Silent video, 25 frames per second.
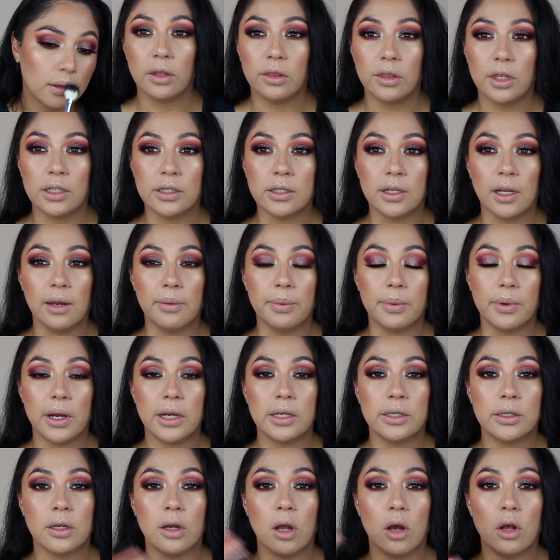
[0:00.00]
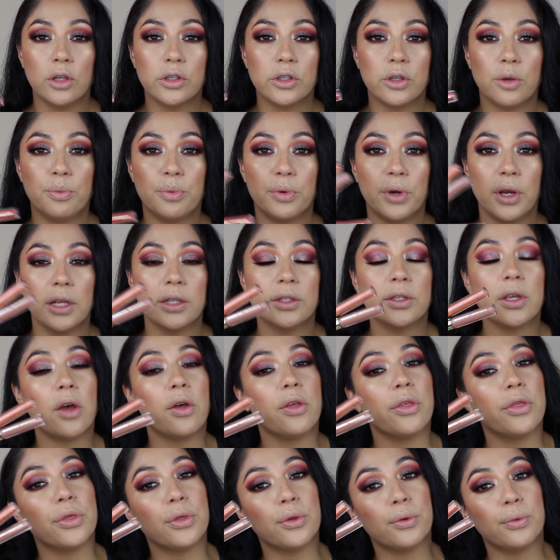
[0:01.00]
This collaboration also brings
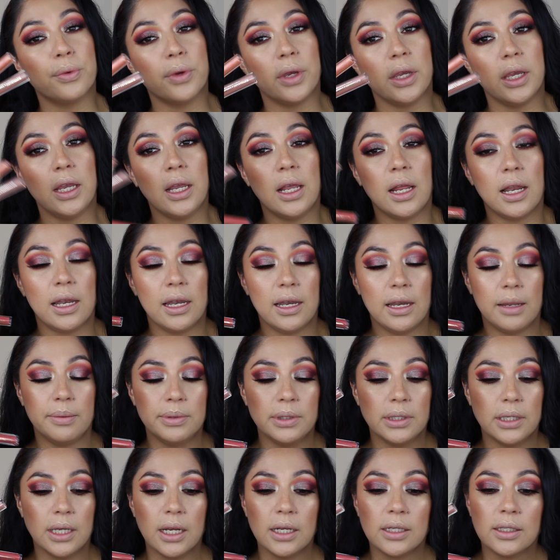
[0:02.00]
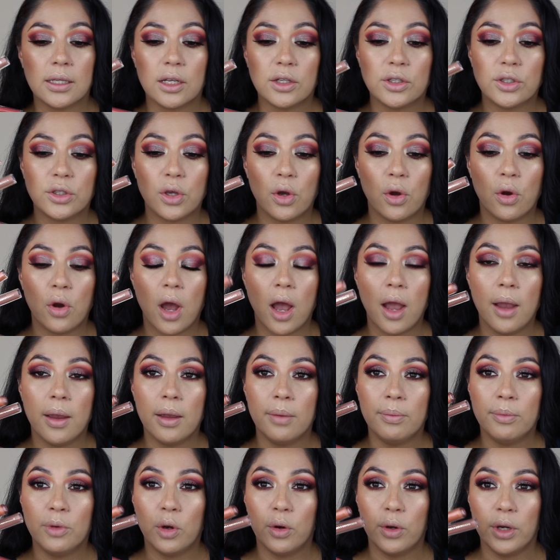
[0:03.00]
three lipsticks, so I
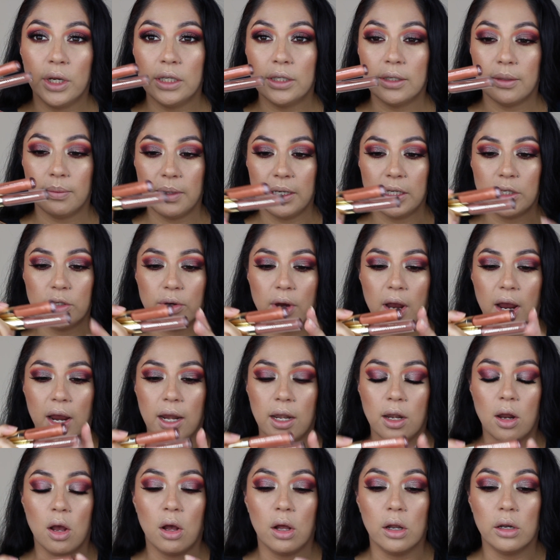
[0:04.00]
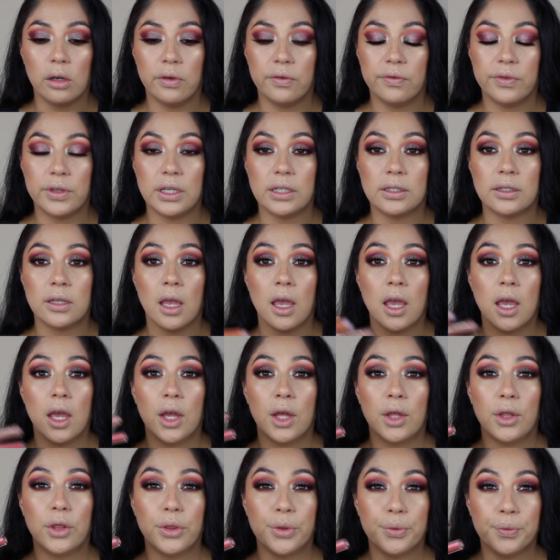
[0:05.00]
am going to be trying all of these
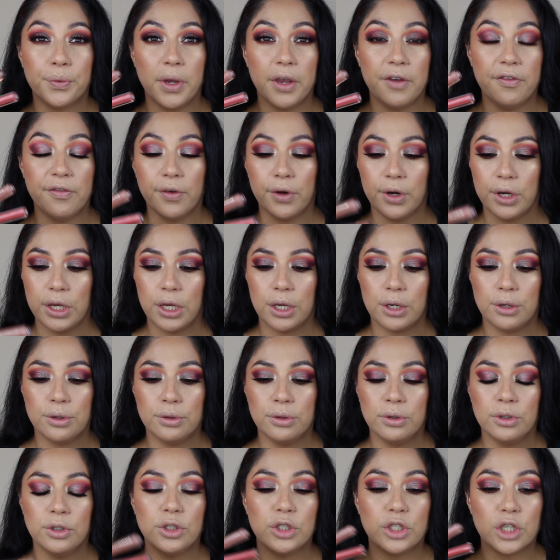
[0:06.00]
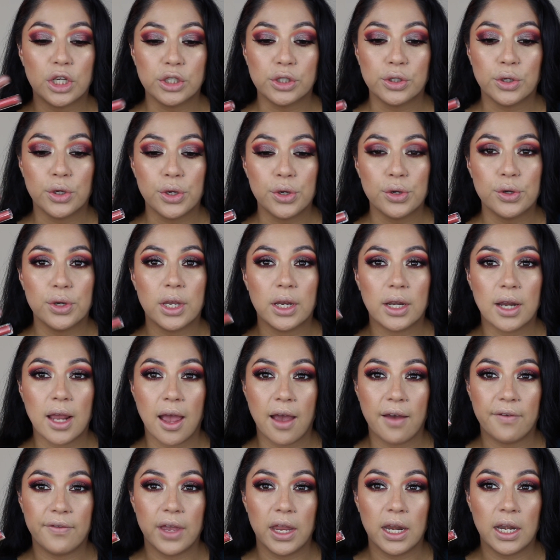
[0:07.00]
three for you, just so you can
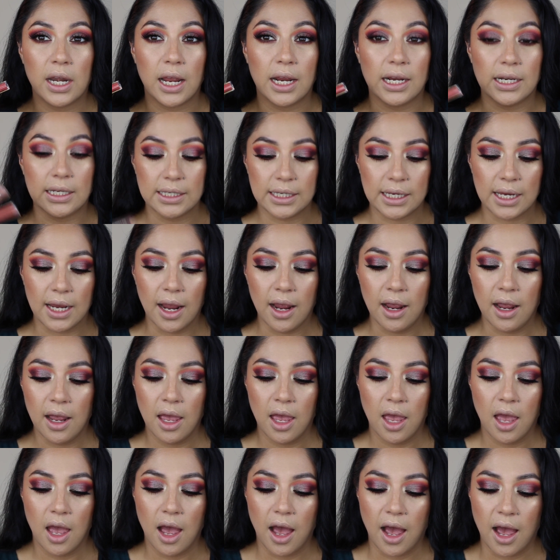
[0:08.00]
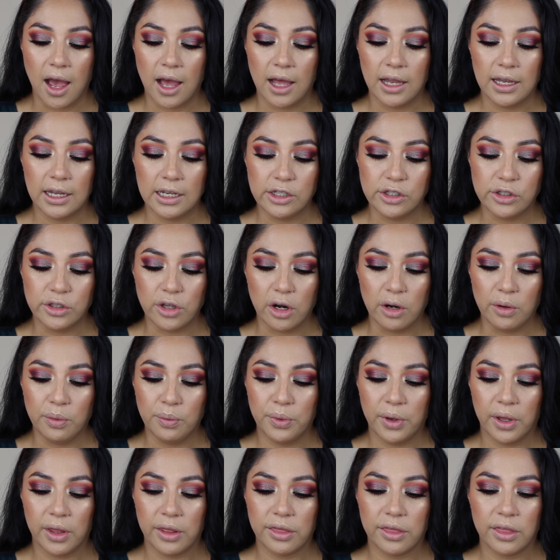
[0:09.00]
have an idea. Let's start
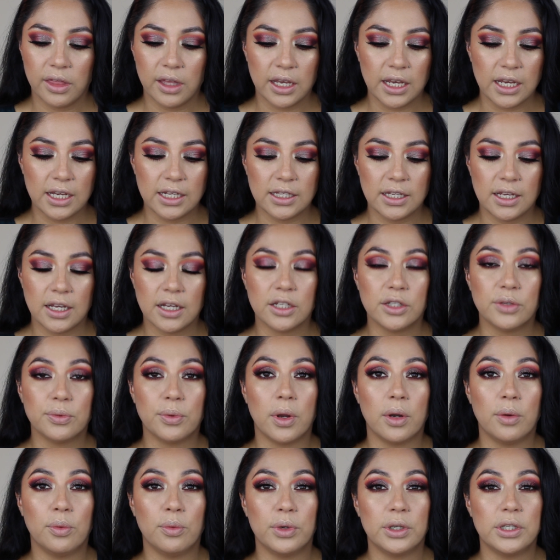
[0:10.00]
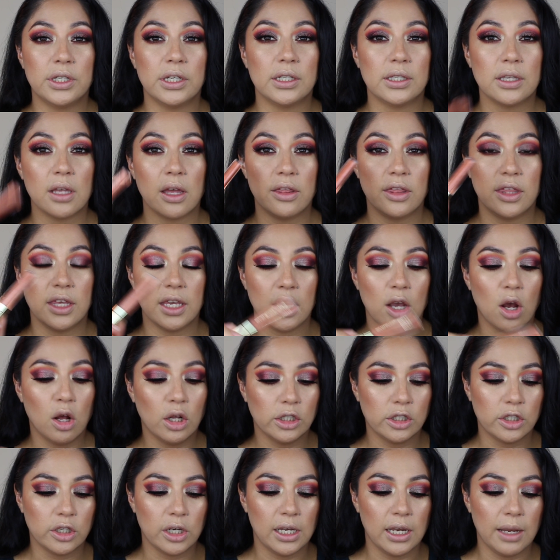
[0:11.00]
with the easiest one, which is the
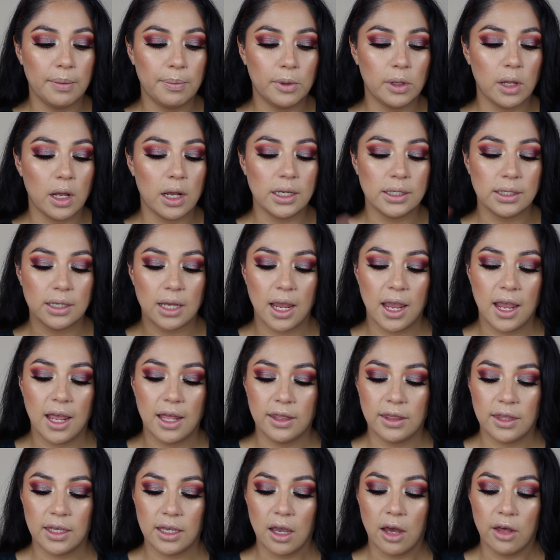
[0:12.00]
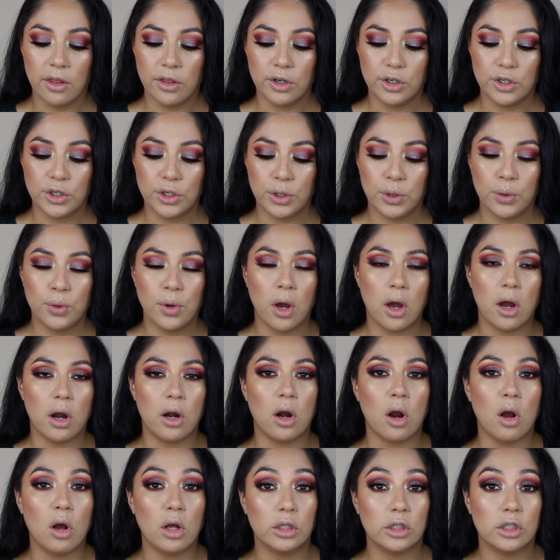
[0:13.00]
Ultra Lip Gloss, and the other two
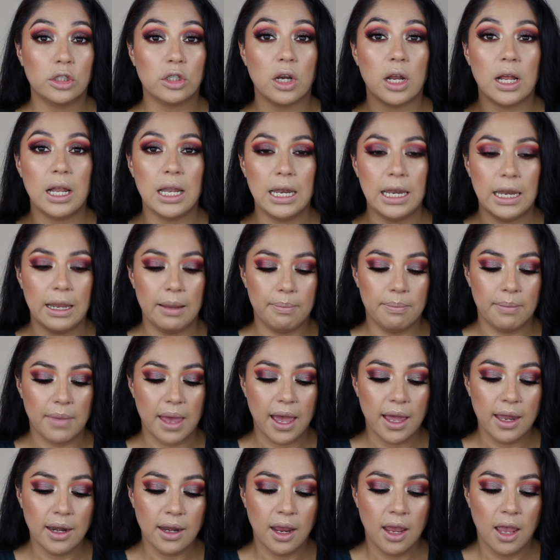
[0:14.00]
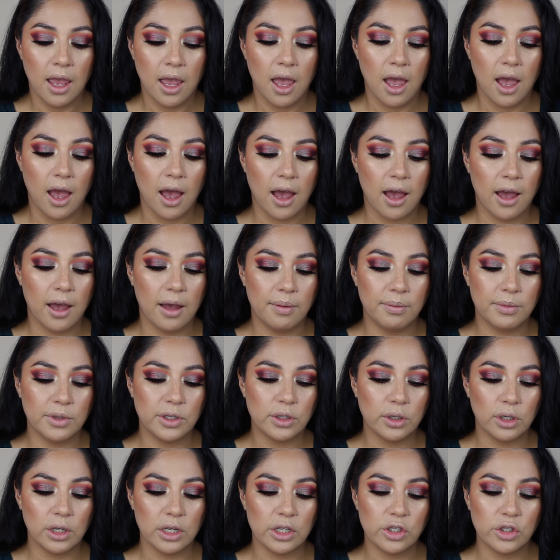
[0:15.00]
are Ultra Lip Matte.
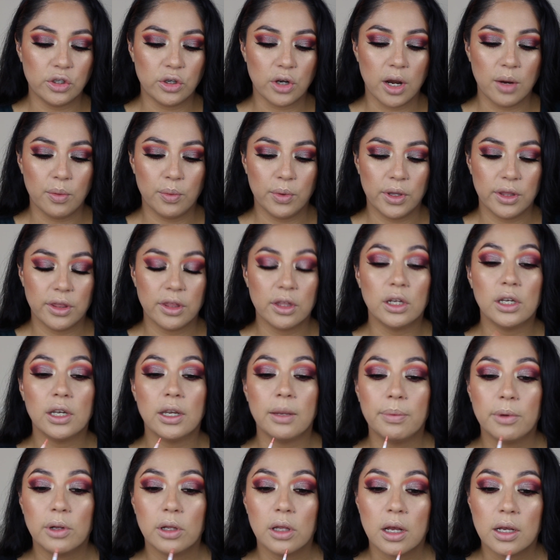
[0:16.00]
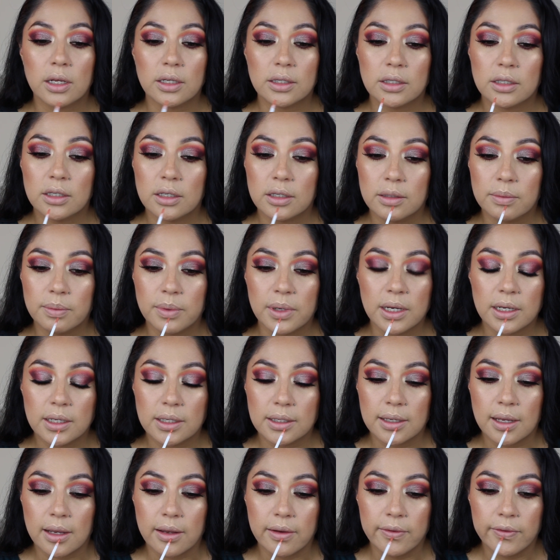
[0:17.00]
So let's try with the lip gloss just by
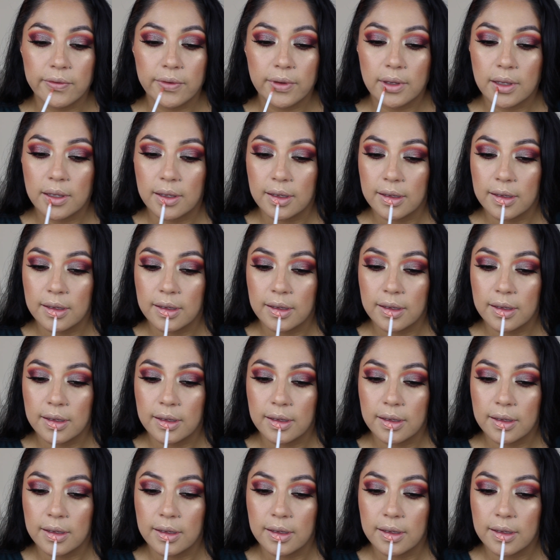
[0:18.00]
itself.